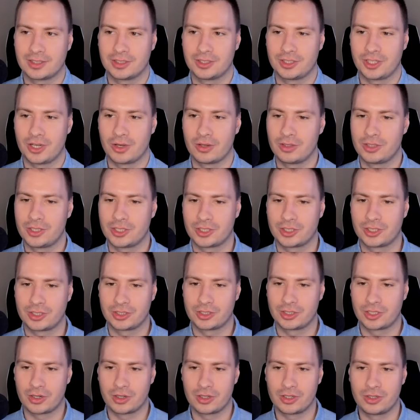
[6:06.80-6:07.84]
to show you, just to
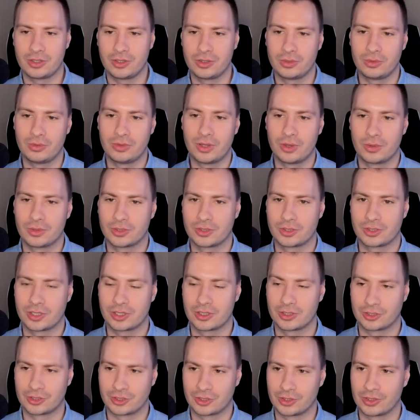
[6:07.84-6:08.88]
show you those
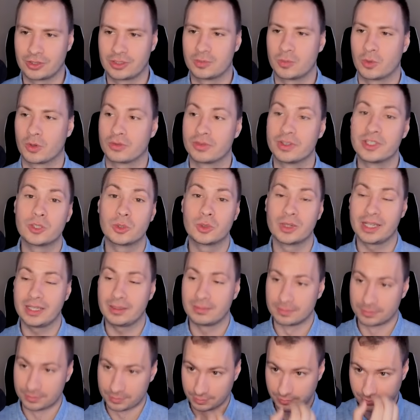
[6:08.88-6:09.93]
concerns more visually.
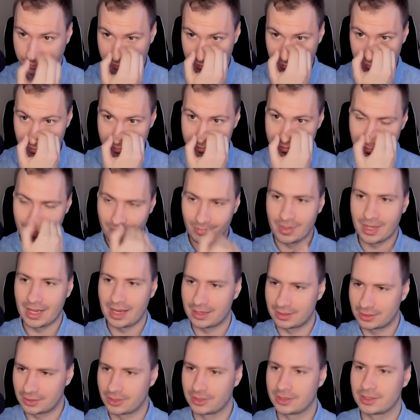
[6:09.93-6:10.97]

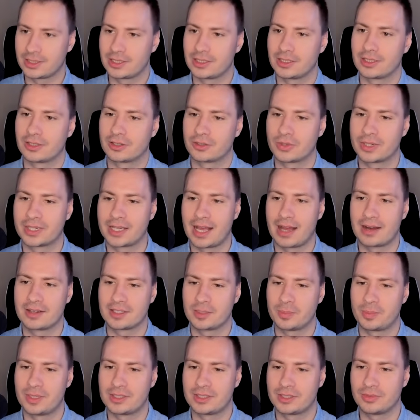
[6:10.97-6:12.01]
And so this is the three counties
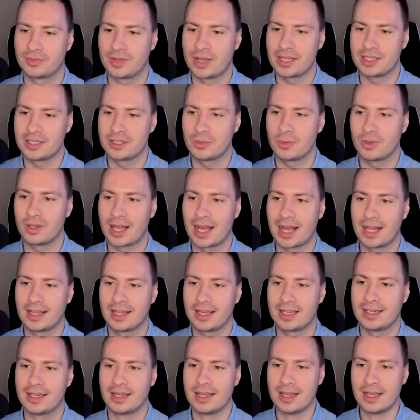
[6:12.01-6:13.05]
in Pennsylvania we'll
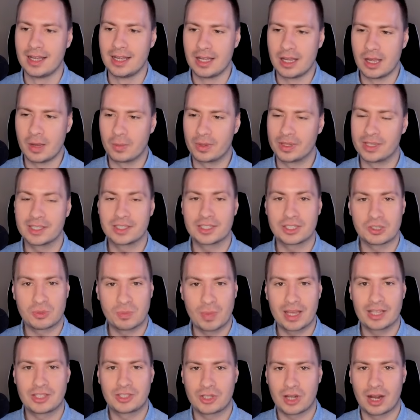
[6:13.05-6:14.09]
highlight. But this is
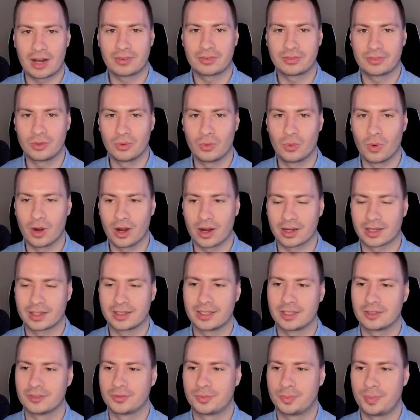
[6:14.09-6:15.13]
based off the work
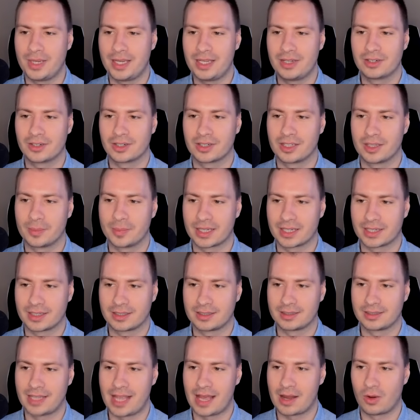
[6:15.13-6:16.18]
of Peter
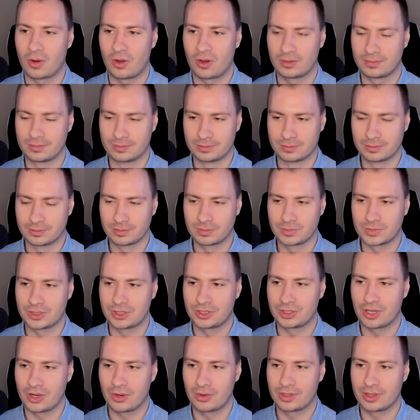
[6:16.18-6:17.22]
Klimek et al.
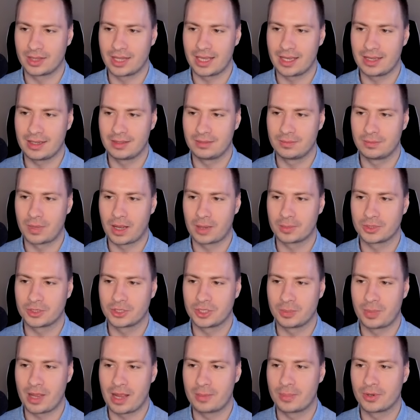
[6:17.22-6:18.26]
So they published
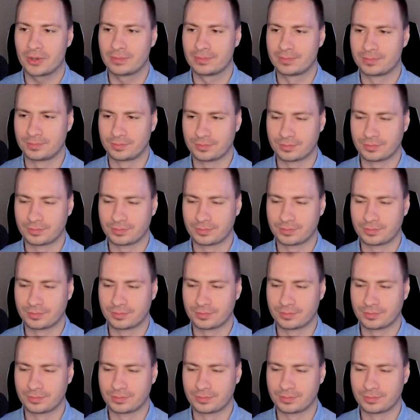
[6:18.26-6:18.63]
the paper,